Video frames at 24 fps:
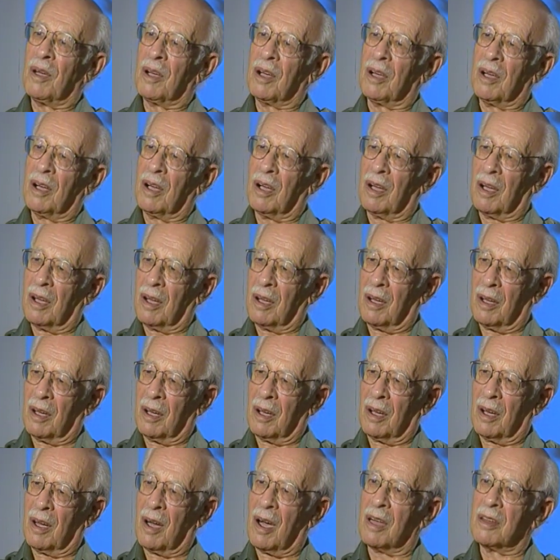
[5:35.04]
uh,
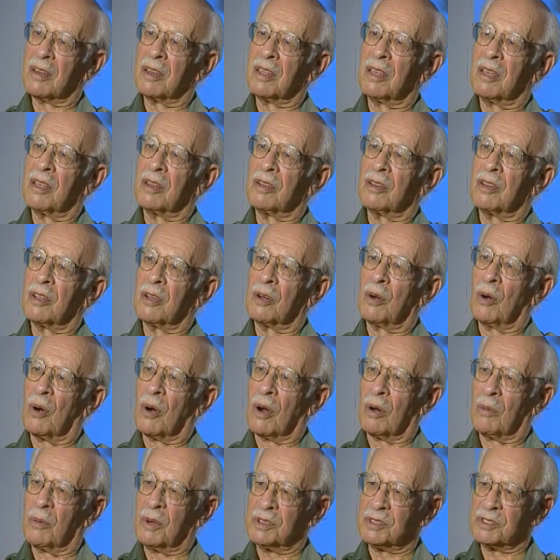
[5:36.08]
Gandhi and
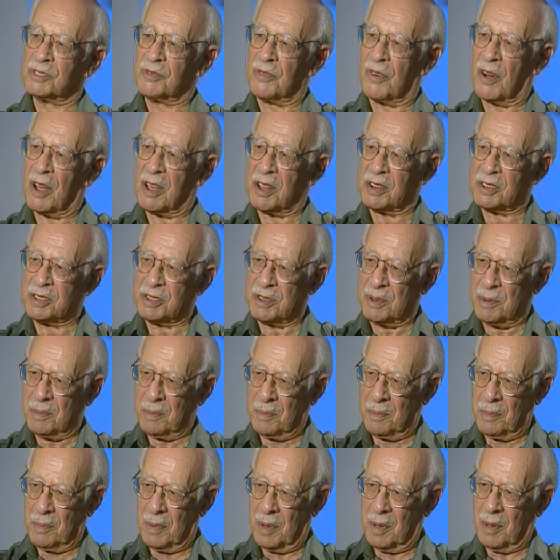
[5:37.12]
Tagore was fresh.
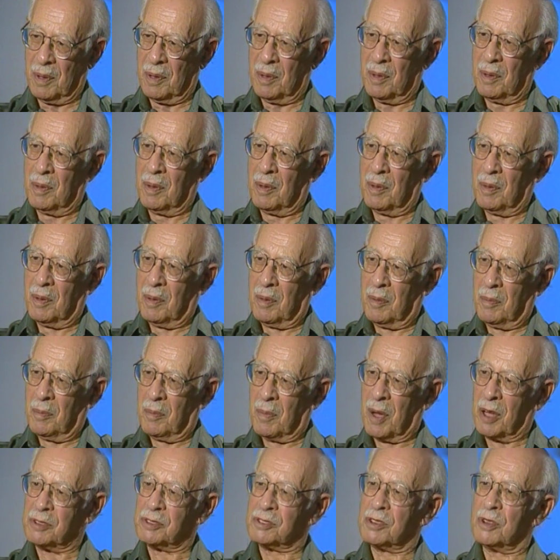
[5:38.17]

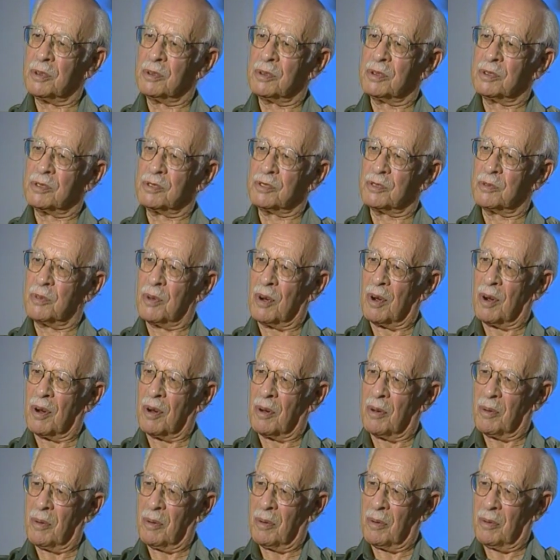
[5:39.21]
My students
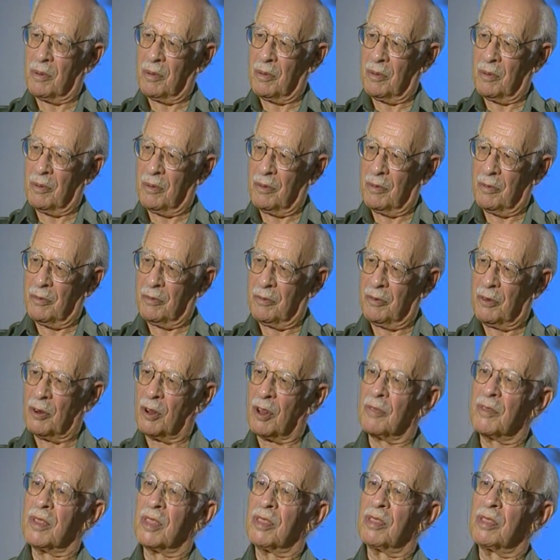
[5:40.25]
were
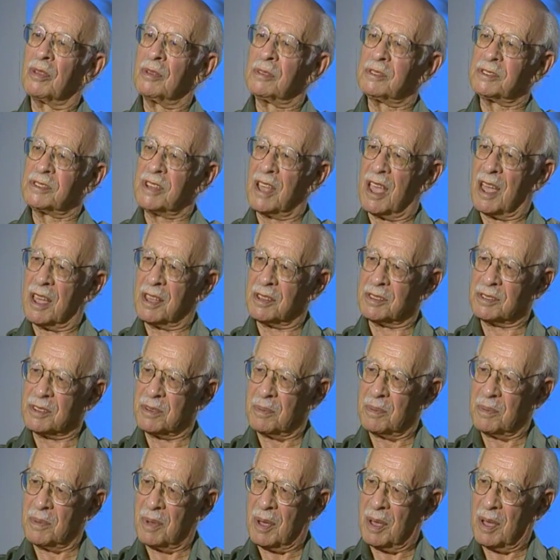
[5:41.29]
full of
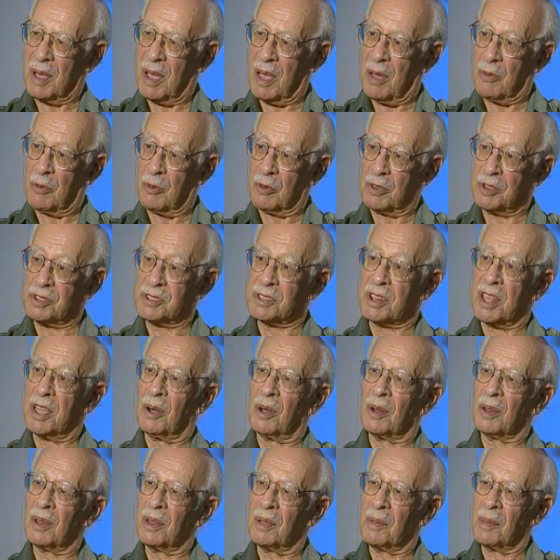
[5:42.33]
enthusiasm and
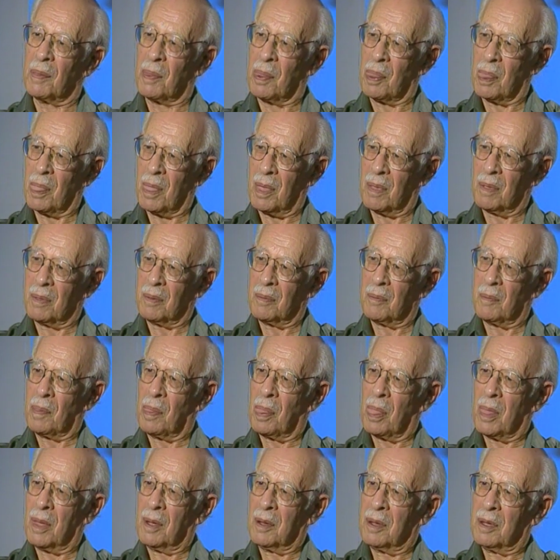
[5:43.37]
skill.
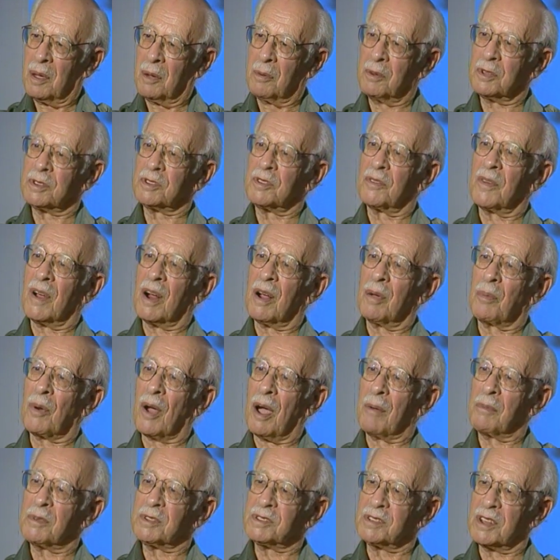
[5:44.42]
It was a very
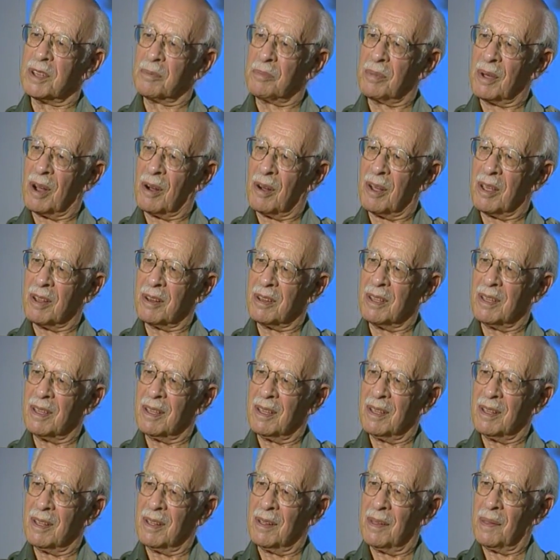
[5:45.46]
promising period.
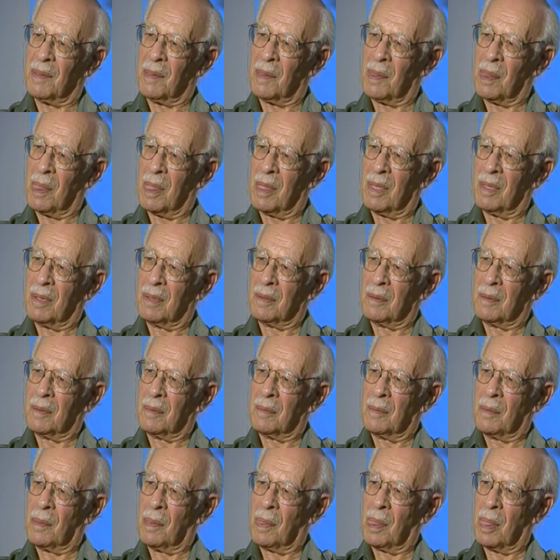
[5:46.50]
Did
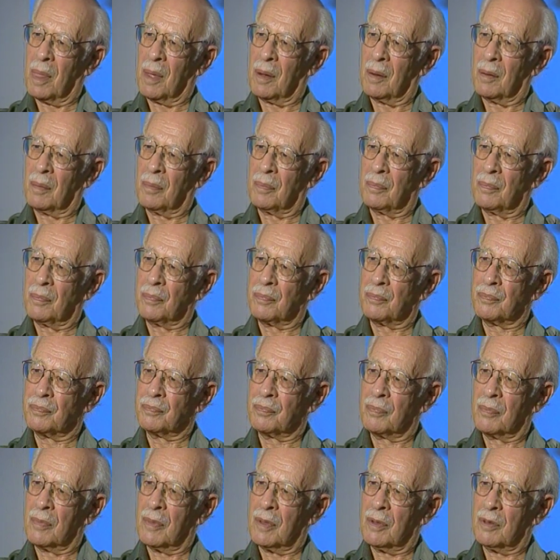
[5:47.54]
you meet with Tagore?
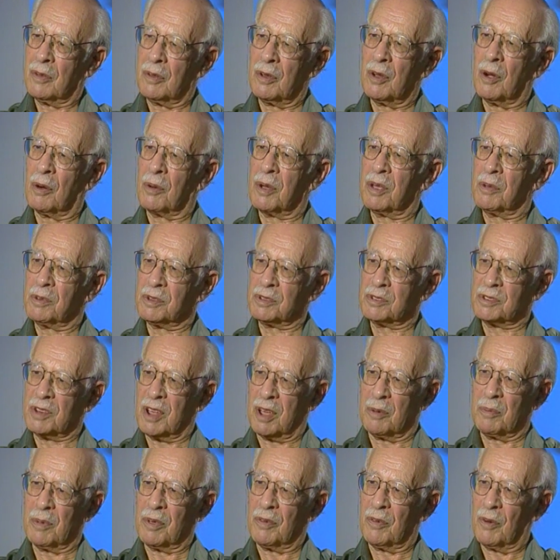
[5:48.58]
No, he was
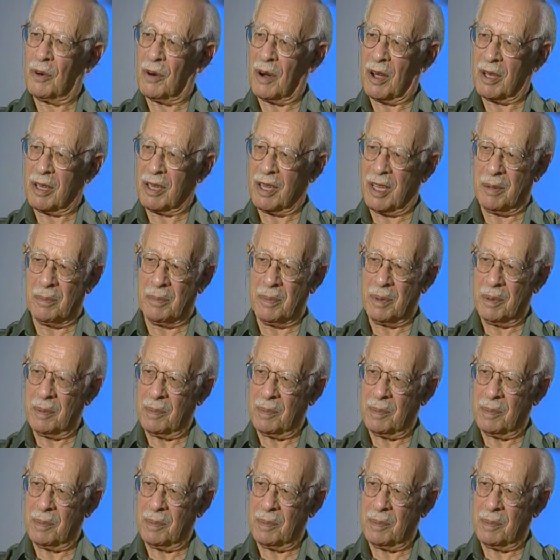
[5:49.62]
dead before I came.